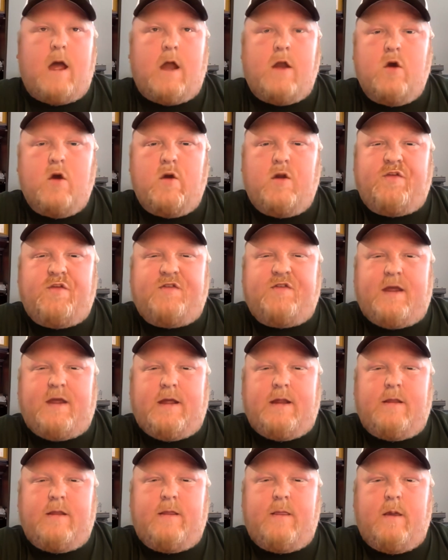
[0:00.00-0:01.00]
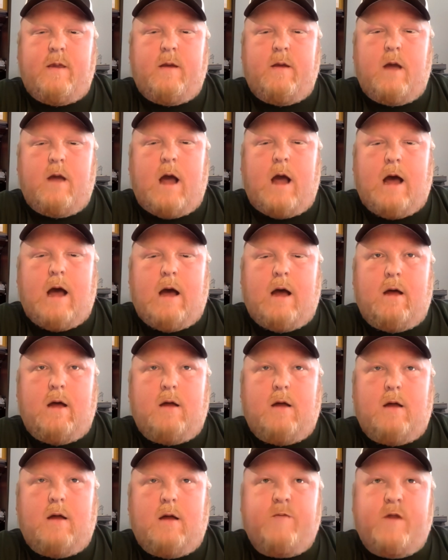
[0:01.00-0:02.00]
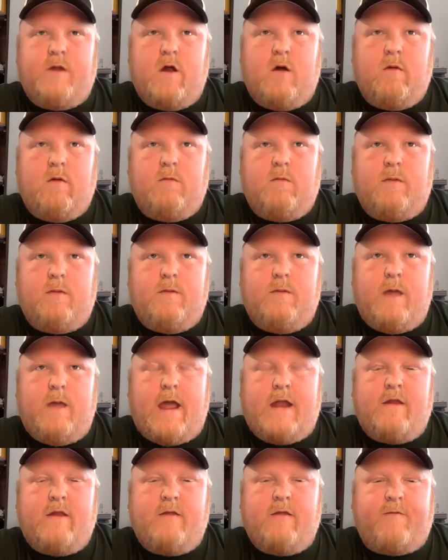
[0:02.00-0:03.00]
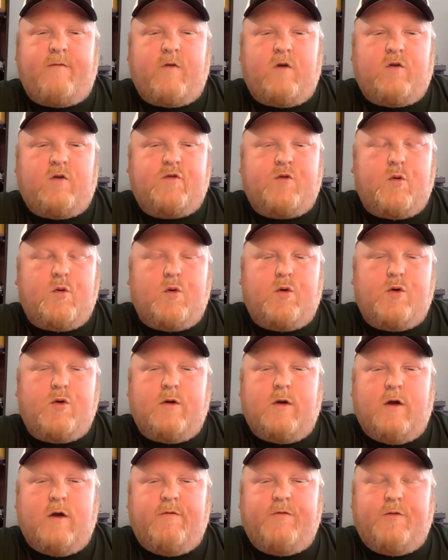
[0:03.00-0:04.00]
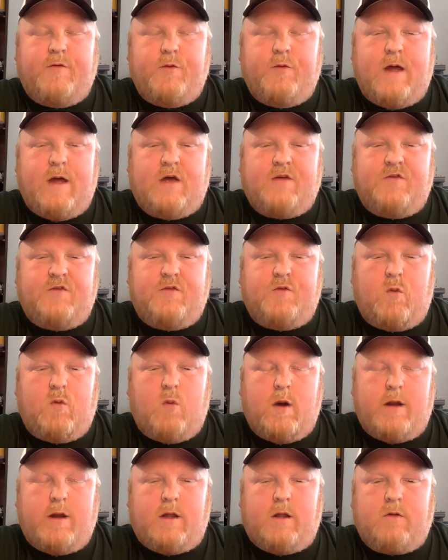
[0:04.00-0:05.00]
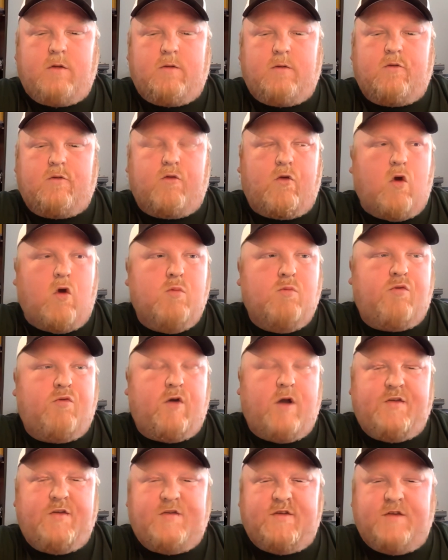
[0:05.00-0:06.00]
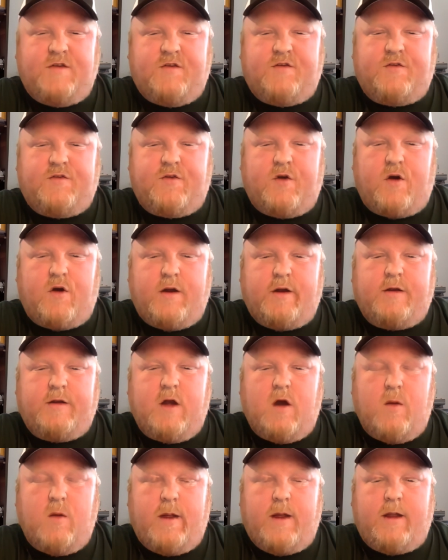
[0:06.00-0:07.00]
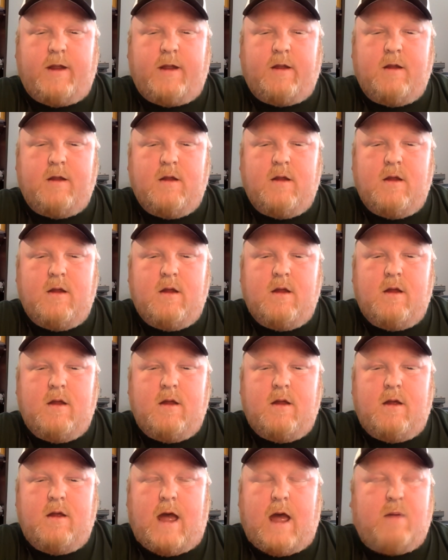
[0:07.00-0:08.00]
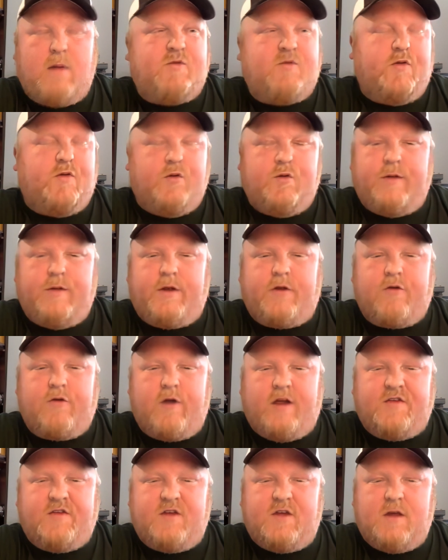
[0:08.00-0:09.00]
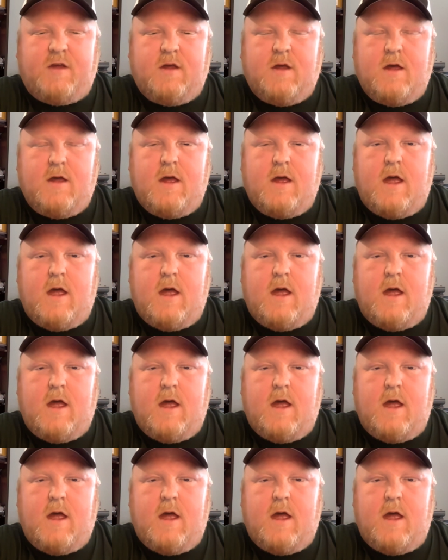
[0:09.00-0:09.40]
I noticed in the end of the first quarter of 2020, Chrome prices started going absolutely crazy,